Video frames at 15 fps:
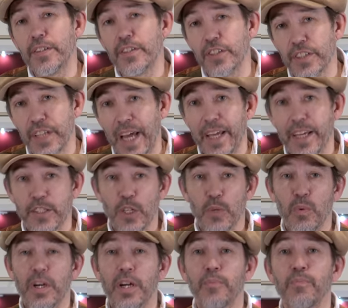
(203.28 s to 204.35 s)
today, as it
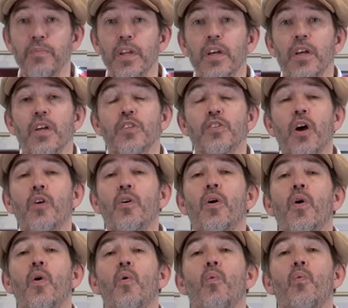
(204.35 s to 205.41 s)
were. So
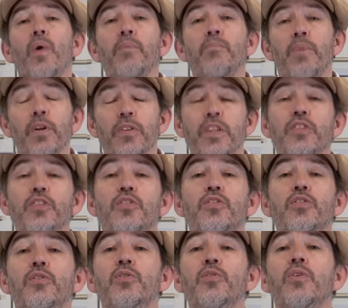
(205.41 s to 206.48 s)
we put this
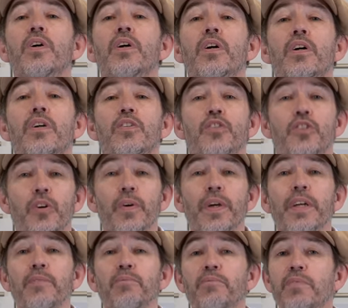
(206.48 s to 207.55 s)
to
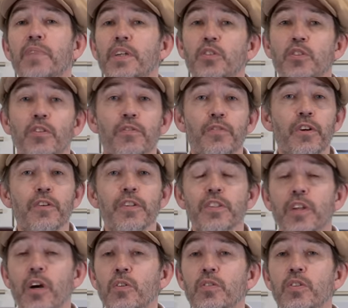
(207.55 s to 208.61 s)
Shoei. They took
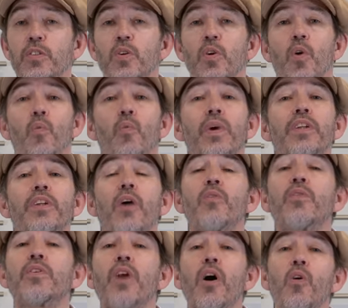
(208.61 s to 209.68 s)
furious notes. We
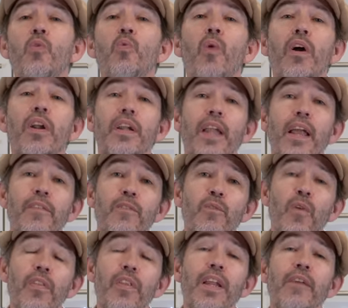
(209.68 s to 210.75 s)
don't know what,
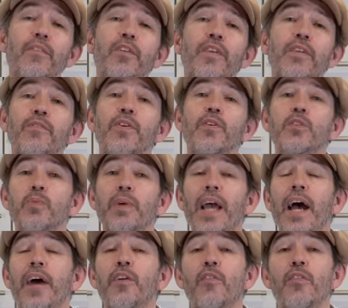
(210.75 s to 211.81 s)
what the level of influence we
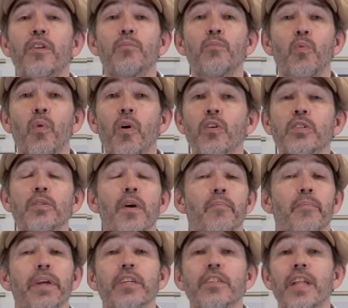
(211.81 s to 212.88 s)
had on them was,
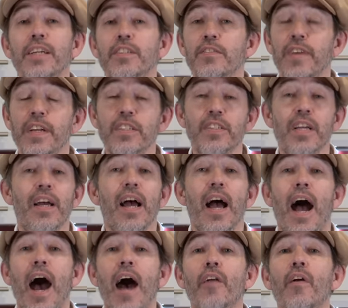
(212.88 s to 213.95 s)
because let's face it,
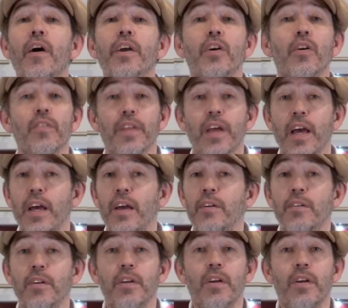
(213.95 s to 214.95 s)
Arai got there